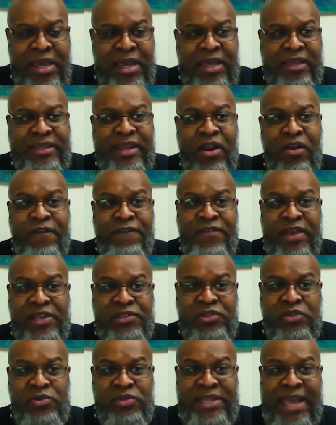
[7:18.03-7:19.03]
There are
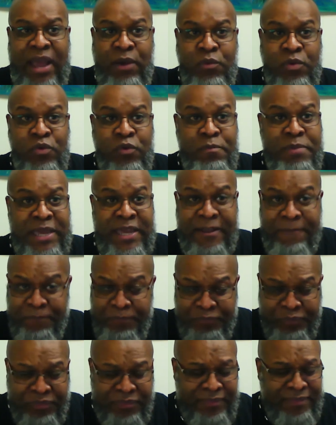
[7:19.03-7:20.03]
vessels that will be
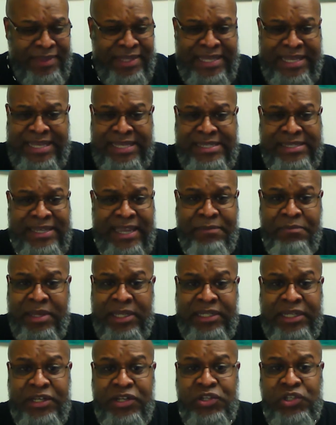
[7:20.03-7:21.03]

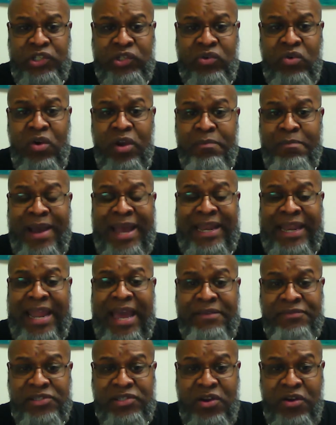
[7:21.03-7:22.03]
seemingly destroyed by
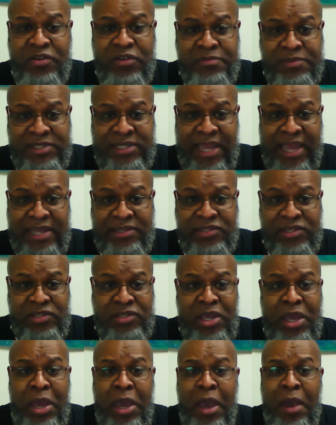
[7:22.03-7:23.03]
life circumstances.
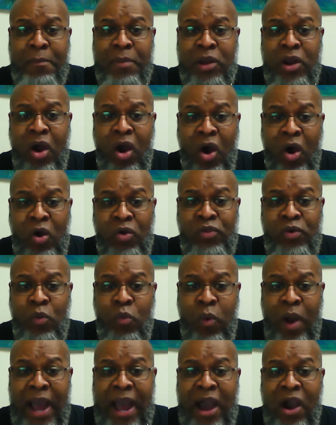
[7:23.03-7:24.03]
But all the
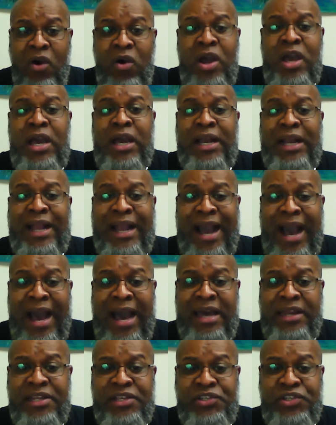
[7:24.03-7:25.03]
while,
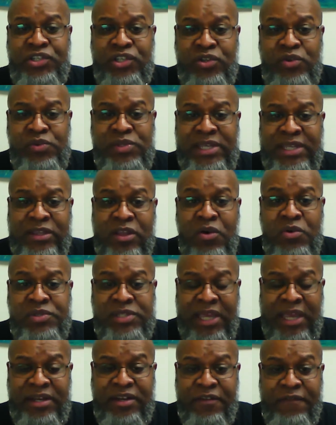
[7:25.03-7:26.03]
God is using those
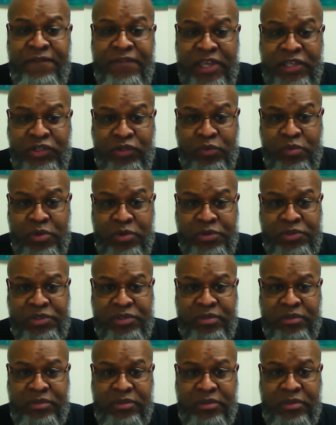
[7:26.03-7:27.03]
individuals,
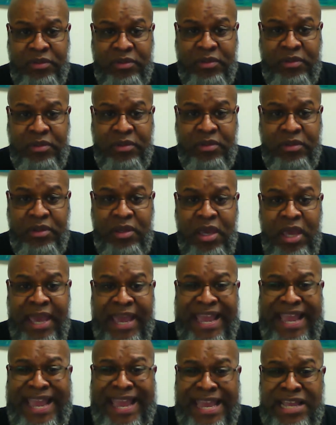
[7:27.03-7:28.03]

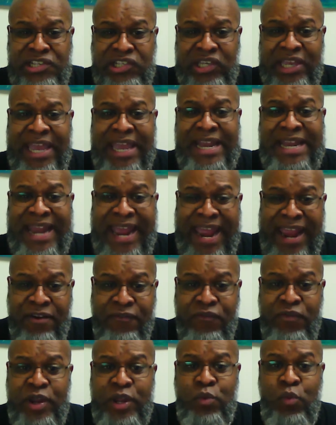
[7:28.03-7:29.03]
each and
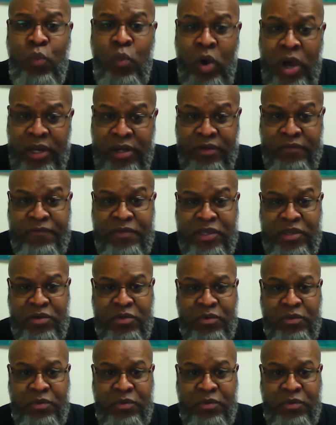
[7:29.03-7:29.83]
every one of you,